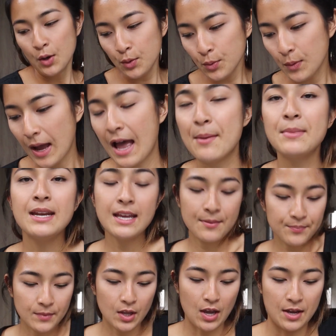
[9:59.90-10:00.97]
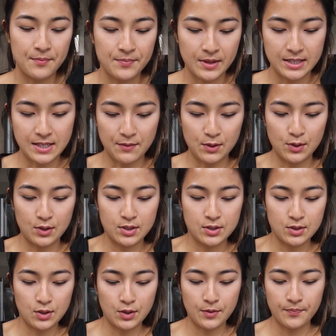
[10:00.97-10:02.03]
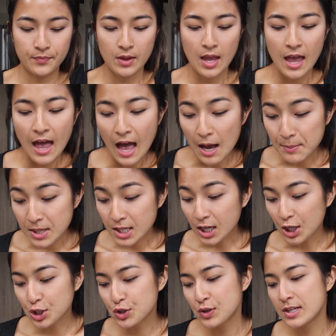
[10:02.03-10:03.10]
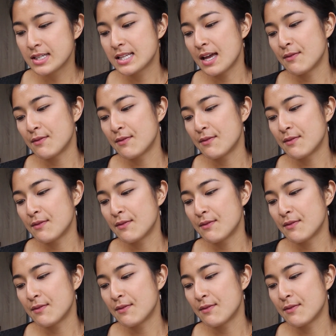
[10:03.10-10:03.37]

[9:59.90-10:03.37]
Oh, okay, let's have a look. So how many countries